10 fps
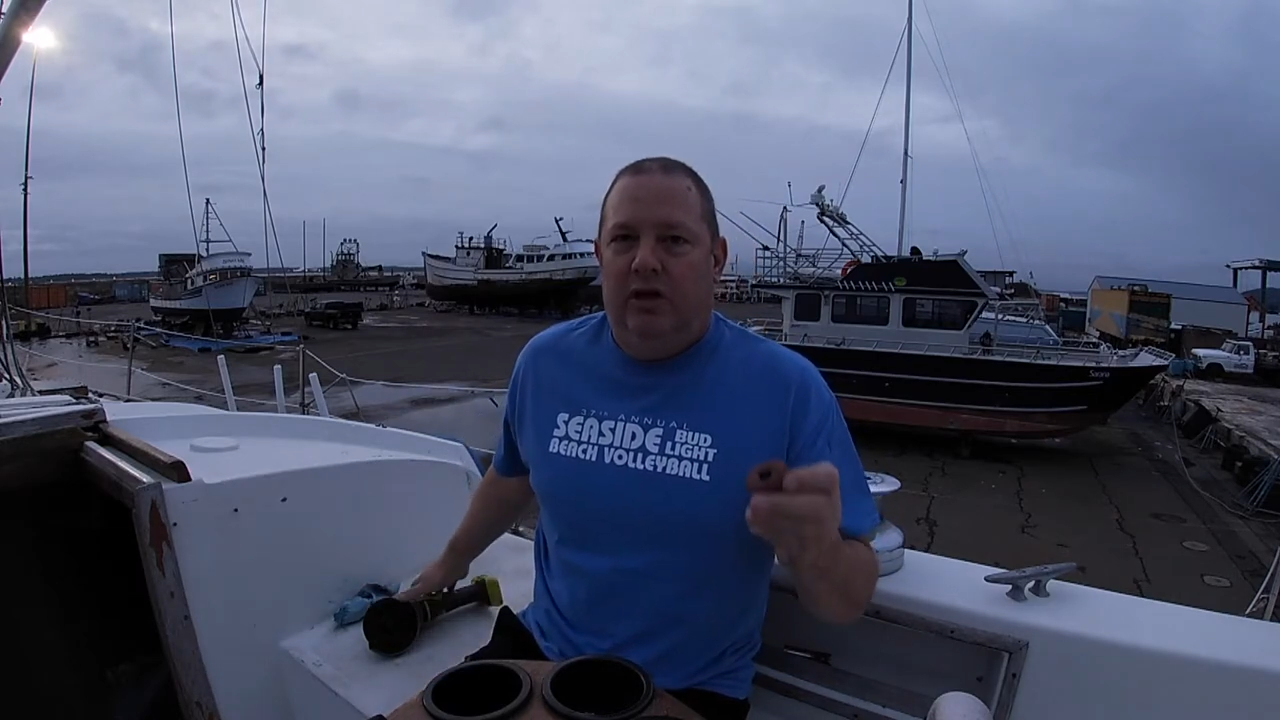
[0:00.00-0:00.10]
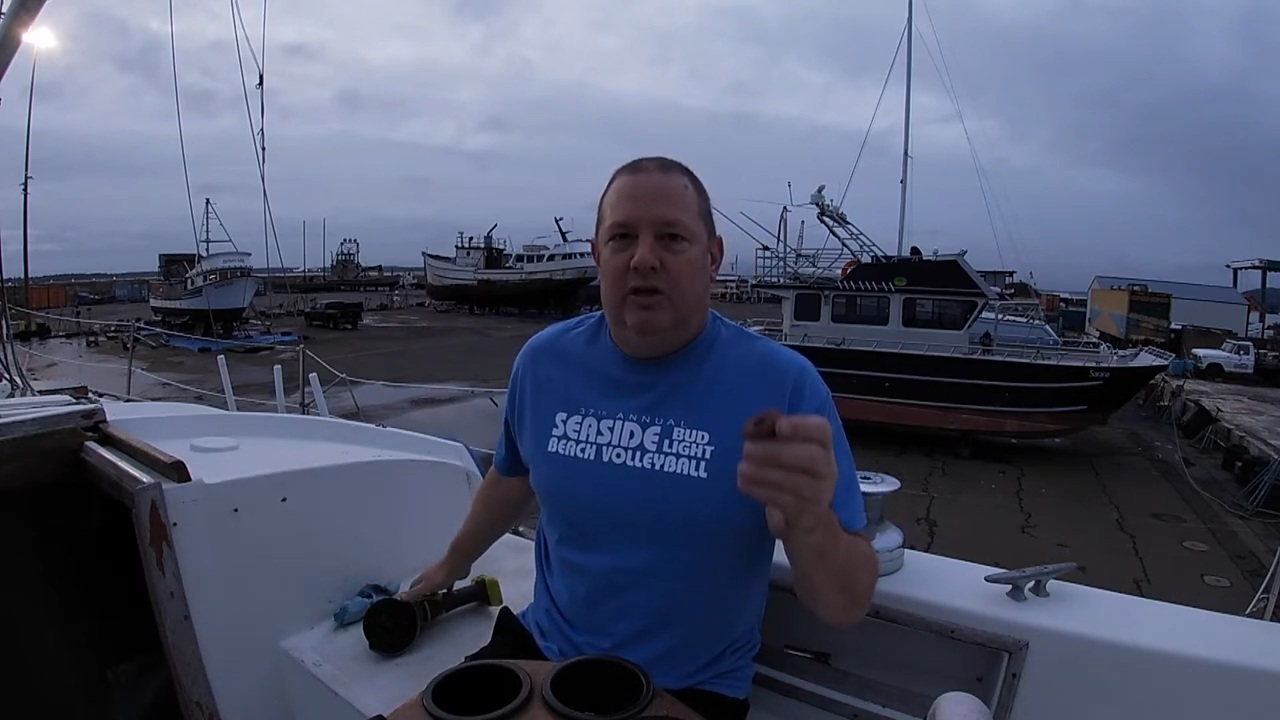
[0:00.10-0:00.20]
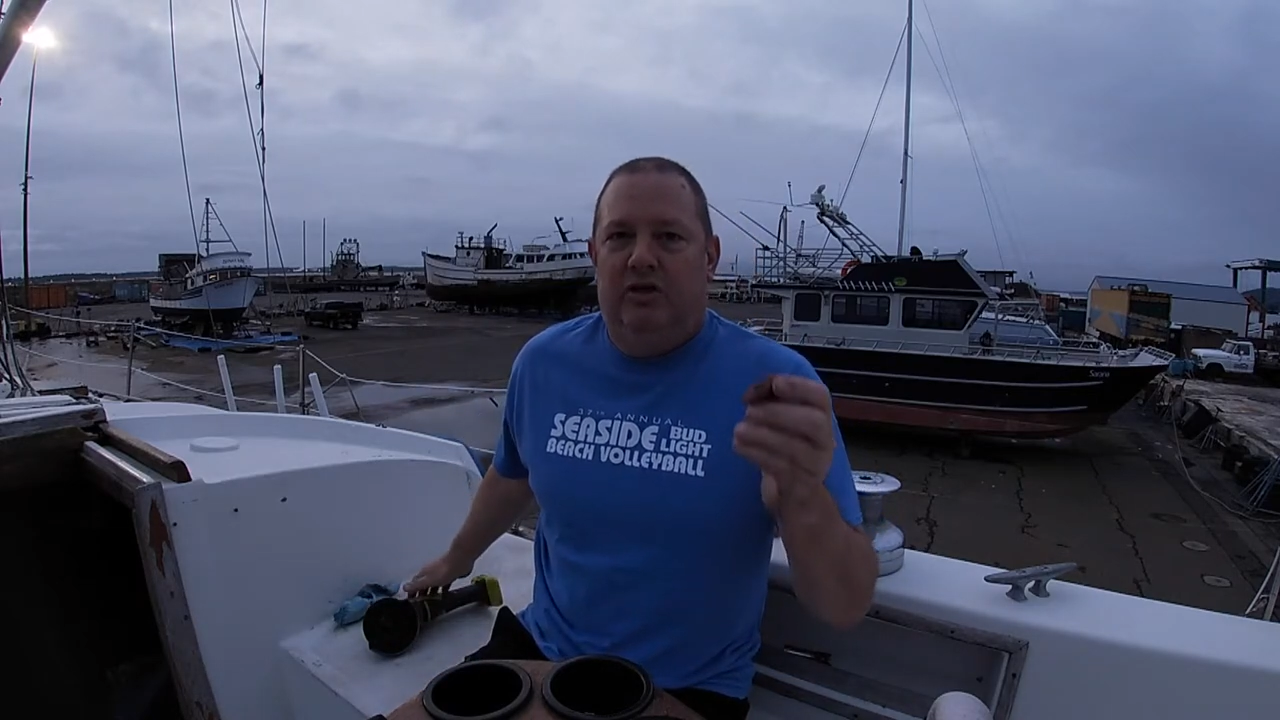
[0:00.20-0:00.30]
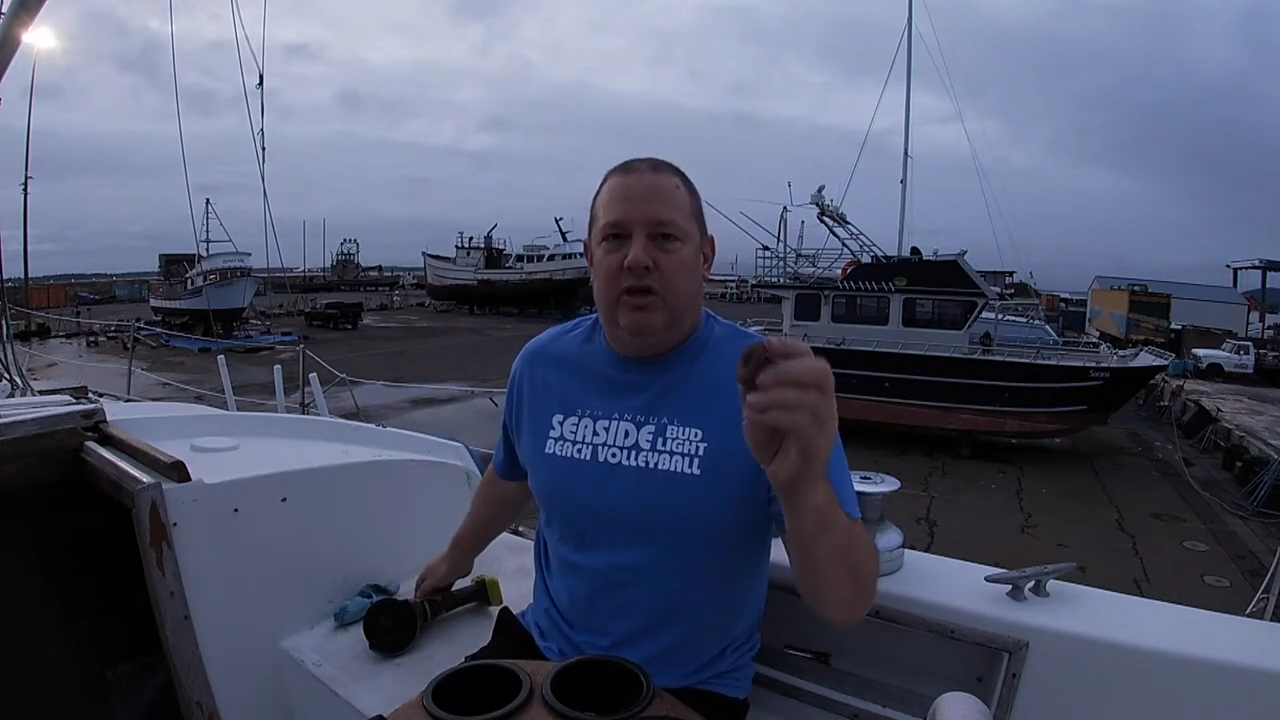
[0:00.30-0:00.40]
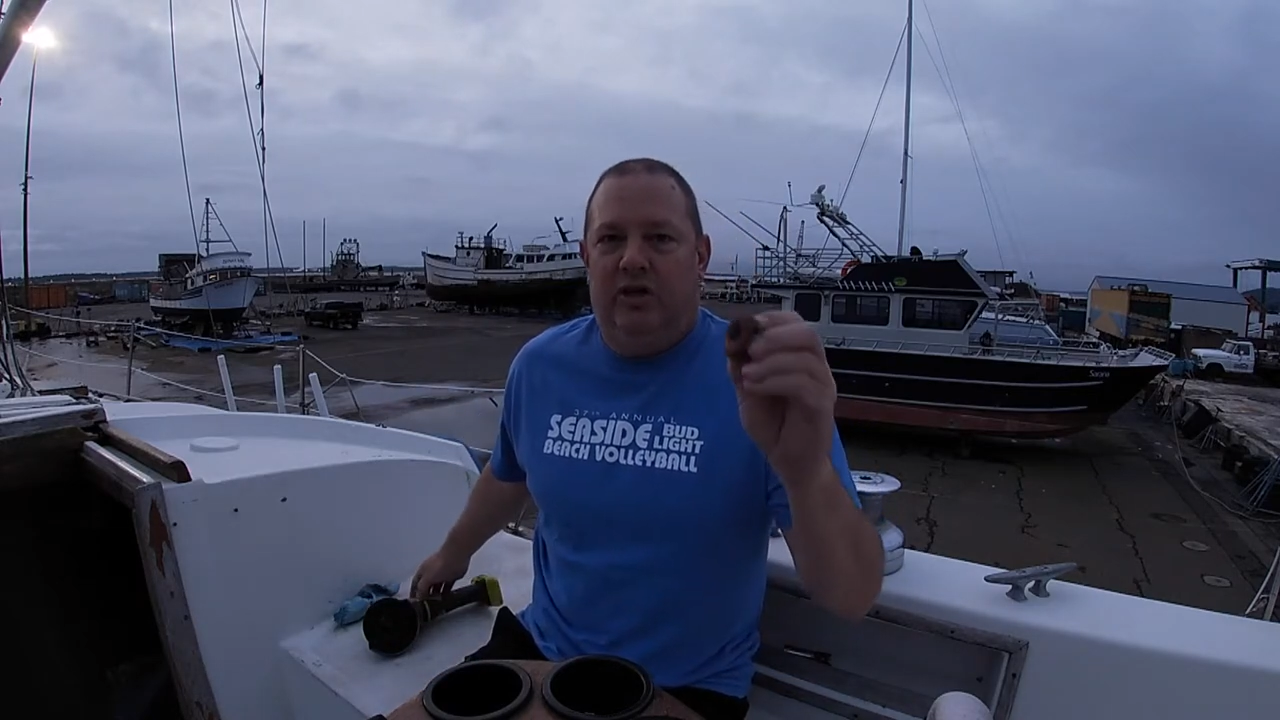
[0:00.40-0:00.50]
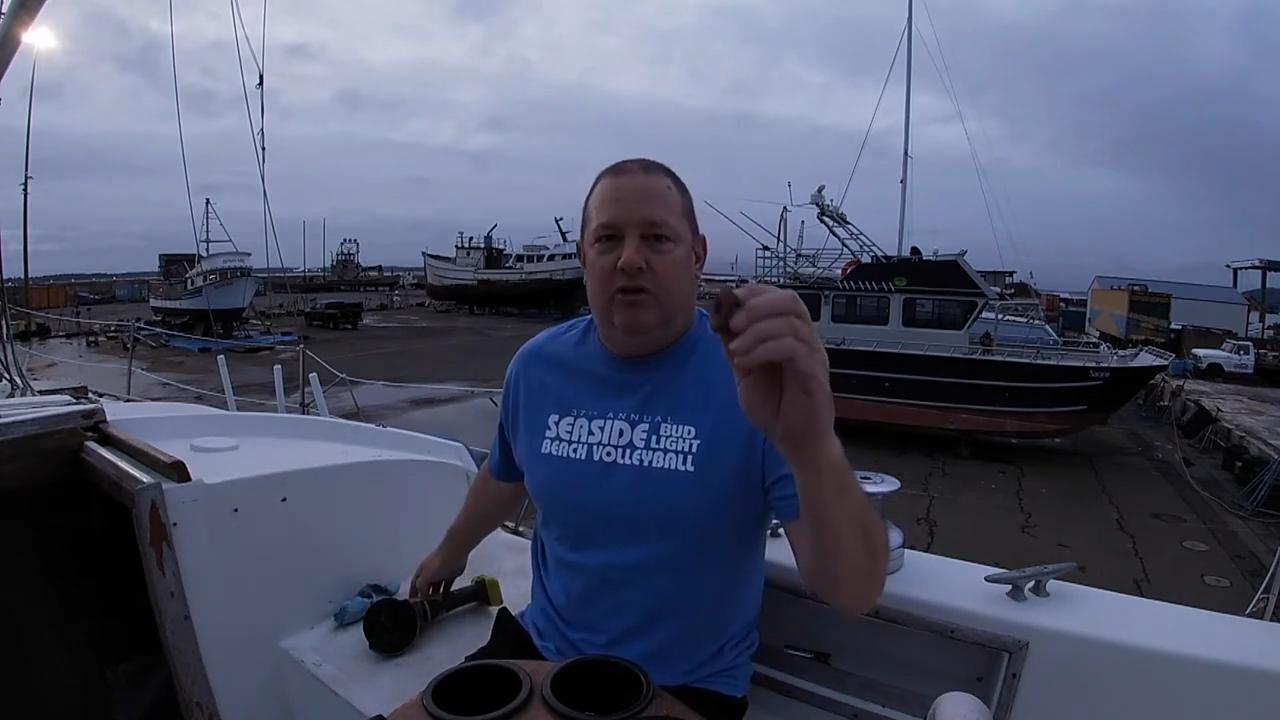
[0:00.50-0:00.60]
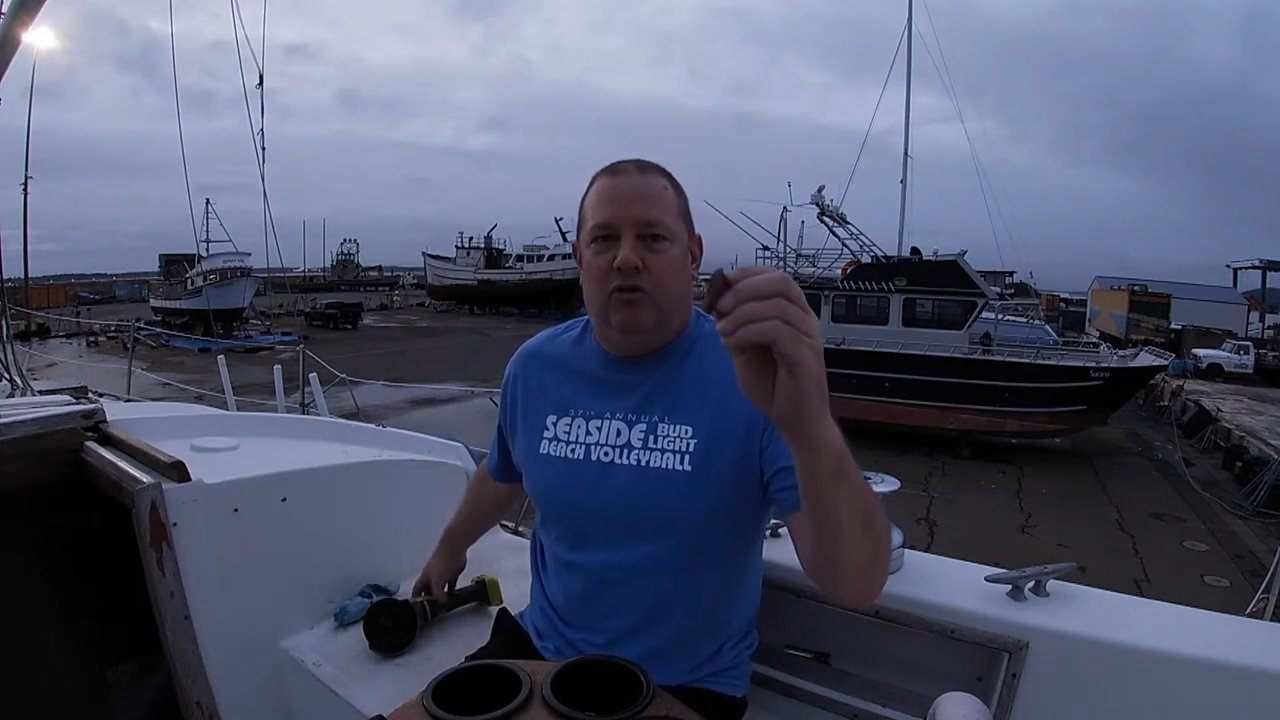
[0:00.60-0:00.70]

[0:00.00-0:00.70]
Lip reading: is take your